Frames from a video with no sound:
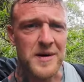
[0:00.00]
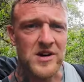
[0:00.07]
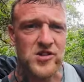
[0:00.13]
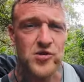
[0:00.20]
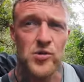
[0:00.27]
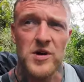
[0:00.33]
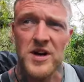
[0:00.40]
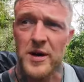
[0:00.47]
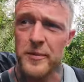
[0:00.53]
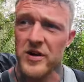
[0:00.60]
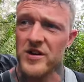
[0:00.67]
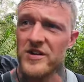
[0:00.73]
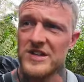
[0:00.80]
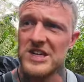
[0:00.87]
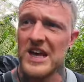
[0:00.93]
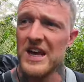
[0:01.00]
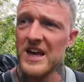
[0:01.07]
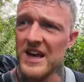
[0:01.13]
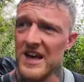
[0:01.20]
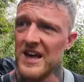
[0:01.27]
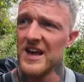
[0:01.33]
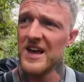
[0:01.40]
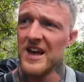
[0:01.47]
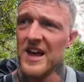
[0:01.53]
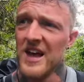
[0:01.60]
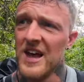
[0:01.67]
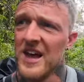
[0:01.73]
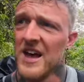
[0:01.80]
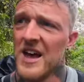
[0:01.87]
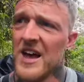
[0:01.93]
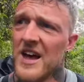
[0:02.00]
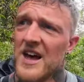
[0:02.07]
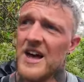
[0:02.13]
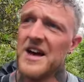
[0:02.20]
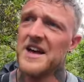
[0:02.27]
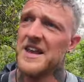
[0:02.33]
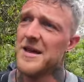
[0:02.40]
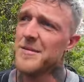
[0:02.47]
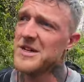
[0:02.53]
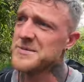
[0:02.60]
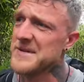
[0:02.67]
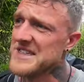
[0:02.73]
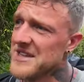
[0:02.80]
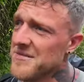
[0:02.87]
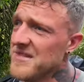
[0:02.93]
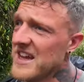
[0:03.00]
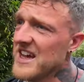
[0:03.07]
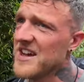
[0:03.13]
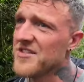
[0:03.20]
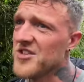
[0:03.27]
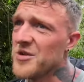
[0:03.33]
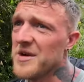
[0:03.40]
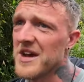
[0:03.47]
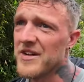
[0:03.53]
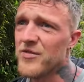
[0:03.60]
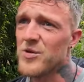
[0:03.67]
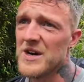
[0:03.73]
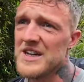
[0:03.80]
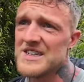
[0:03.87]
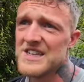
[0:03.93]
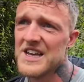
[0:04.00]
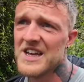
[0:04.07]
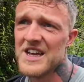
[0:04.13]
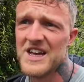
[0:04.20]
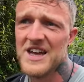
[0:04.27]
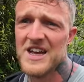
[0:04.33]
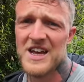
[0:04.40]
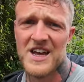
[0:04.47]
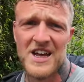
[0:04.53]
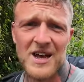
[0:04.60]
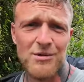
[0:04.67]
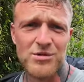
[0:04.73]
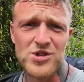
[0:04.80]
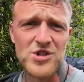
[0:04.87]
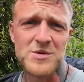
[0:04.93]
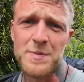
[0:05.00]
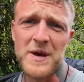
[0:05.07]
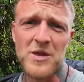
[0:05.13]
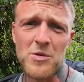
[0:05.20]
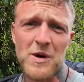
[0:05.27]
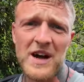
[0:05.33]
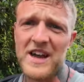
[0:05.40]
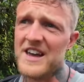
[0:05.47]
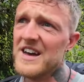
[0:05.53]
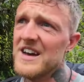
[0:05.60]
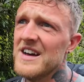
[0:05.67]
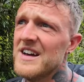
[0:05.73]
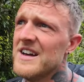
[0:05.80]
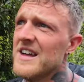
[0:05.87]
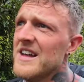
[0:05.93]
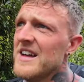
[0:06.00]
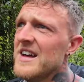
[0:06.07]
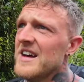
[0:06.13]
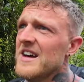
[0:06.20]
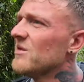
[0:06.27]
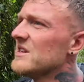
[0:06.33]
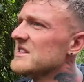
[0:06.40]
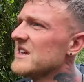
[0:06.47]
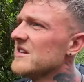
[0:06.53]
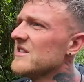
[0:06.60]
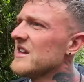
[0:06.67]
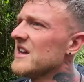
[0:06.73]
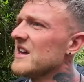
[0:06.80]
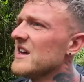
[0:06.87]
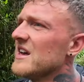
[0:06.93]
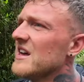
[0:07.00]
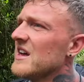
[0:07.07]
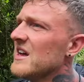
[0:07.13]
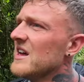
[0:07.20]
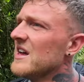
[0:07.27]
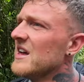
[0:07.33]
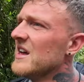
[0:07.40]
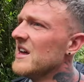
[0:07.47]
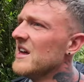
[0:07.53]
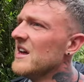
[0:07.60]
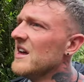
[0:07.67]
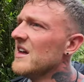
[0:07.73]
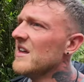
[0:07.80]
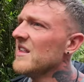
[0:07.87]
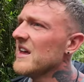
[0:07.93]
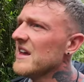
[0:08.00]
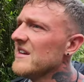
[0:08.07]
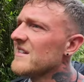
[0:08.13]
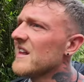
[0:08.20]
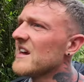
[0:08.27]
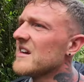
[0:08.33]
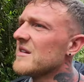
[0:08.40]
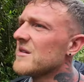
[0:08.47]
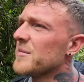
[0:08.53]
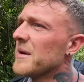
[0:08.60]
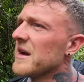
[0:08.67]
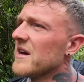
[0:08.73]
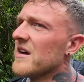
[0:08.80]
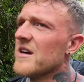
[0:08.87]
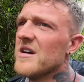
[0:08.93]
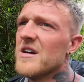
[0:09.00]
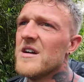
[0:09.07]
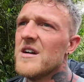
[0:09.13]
about a shortcut because there must be some negative to it, otherwise it would just be the way. What is down there? That is La Cutapaca.